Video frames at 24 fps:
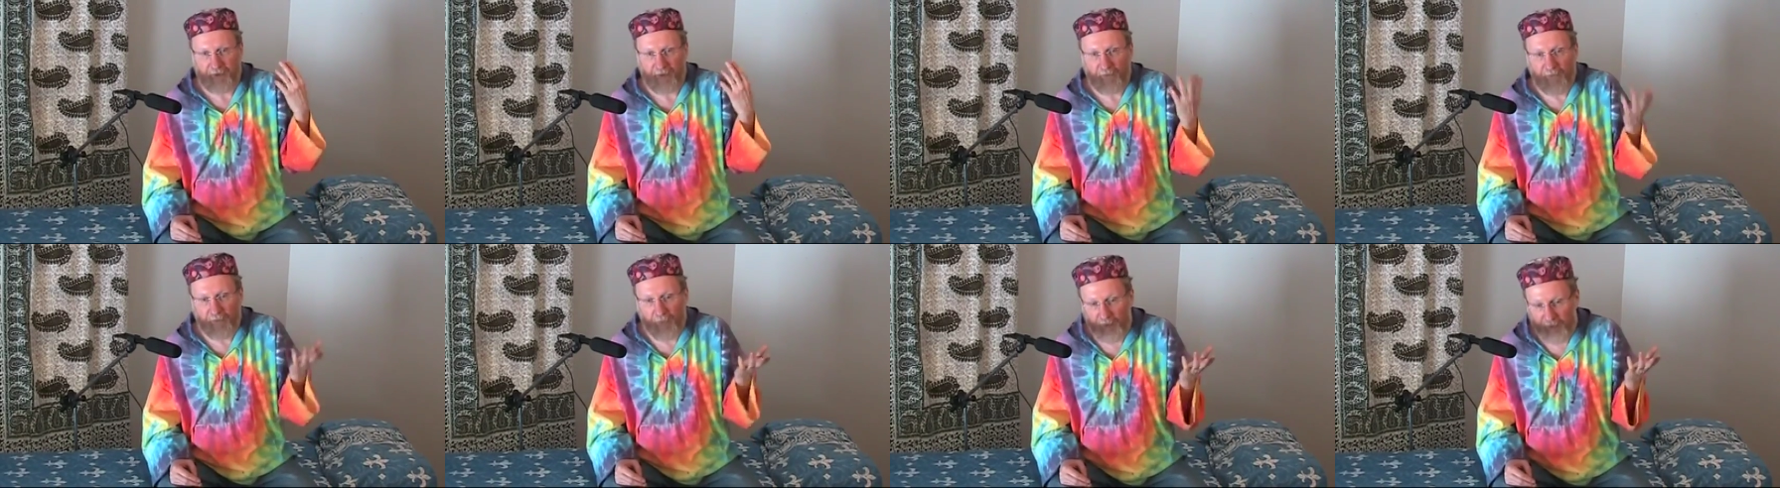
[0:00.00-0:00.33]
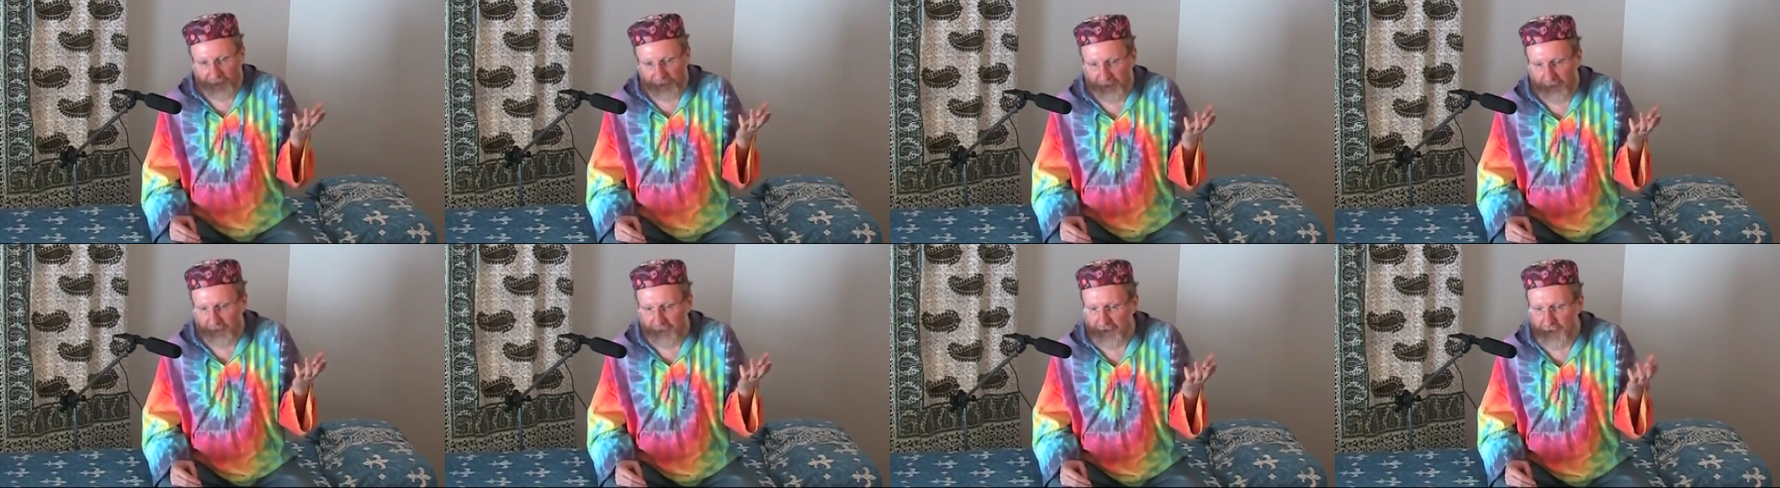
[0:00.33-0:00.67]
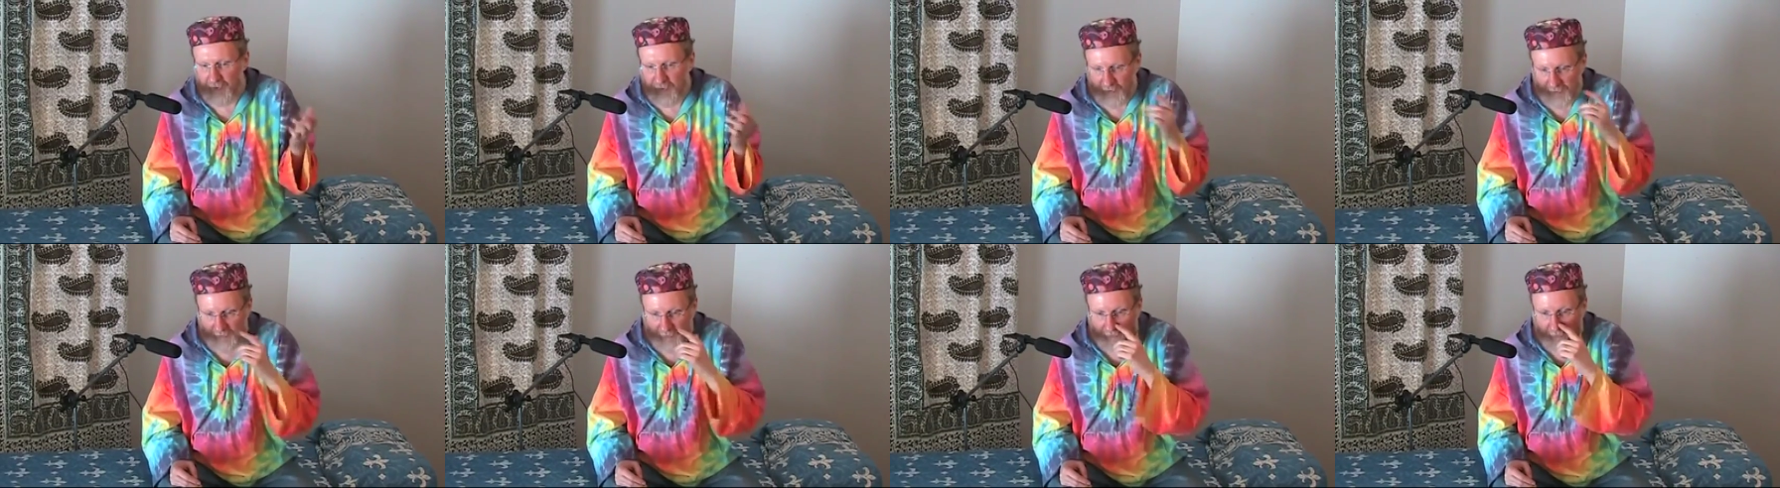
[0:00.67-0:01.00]

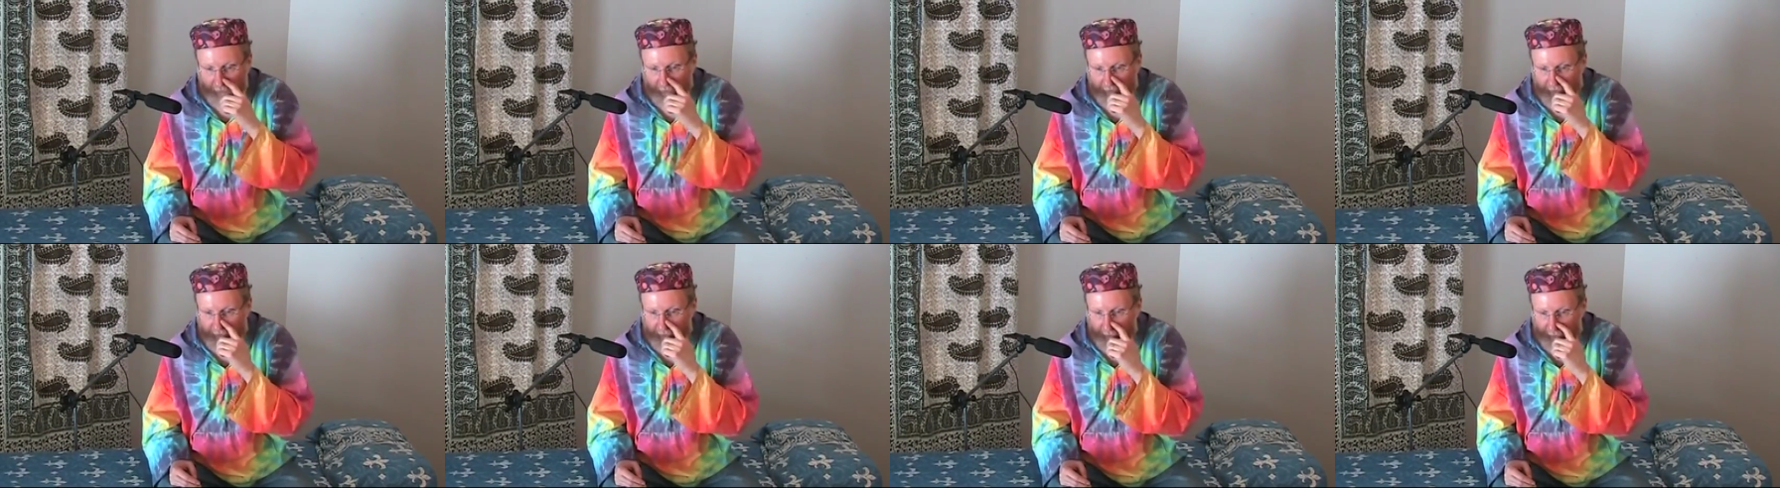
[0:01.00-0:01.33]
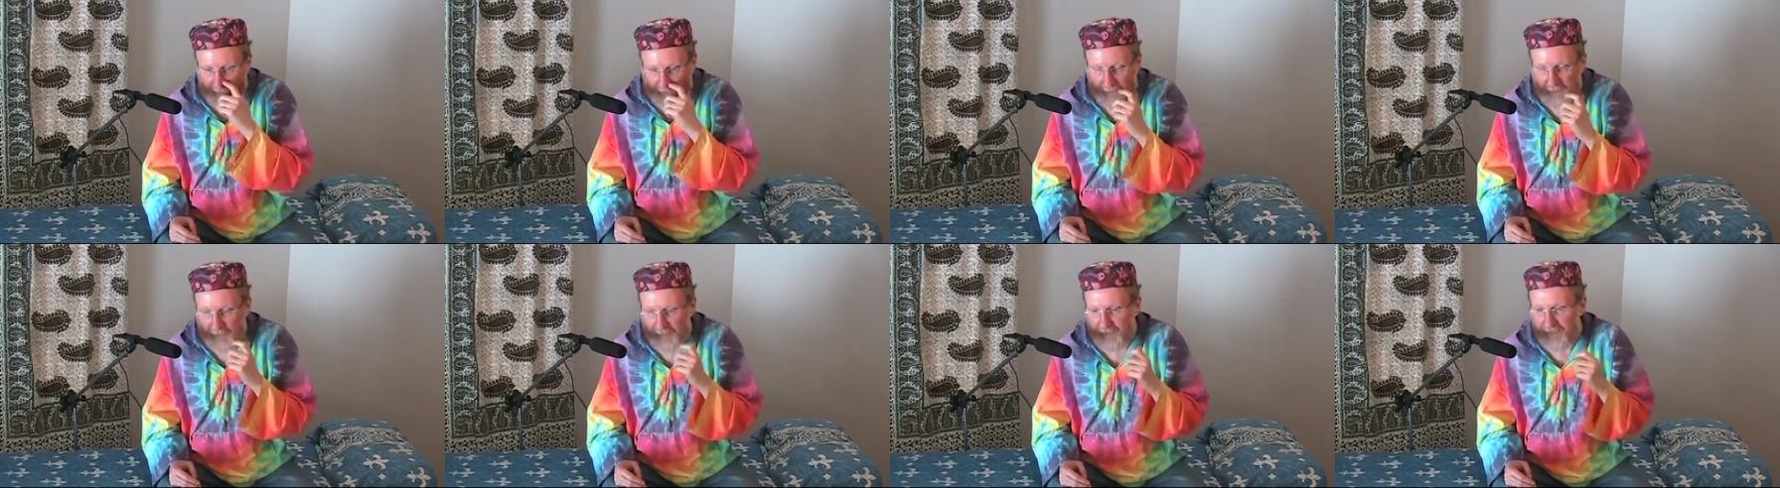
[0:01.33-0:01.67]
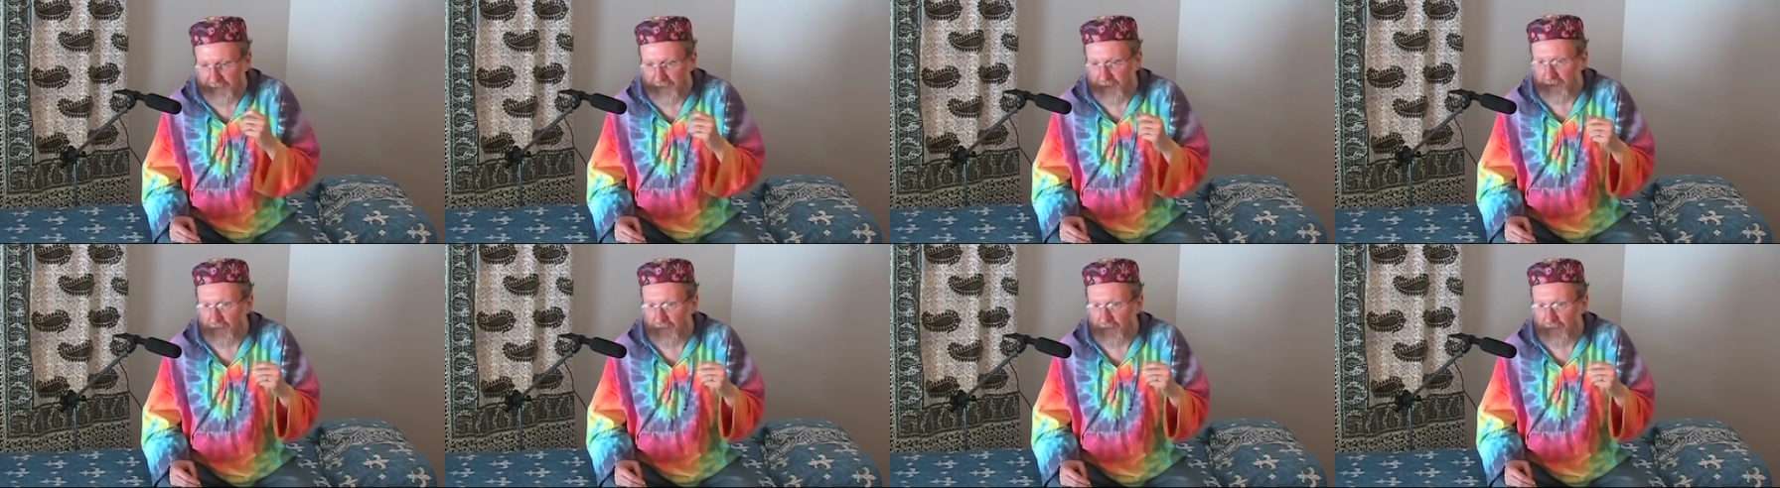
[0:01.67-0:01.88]
four-dimensional already on Earth,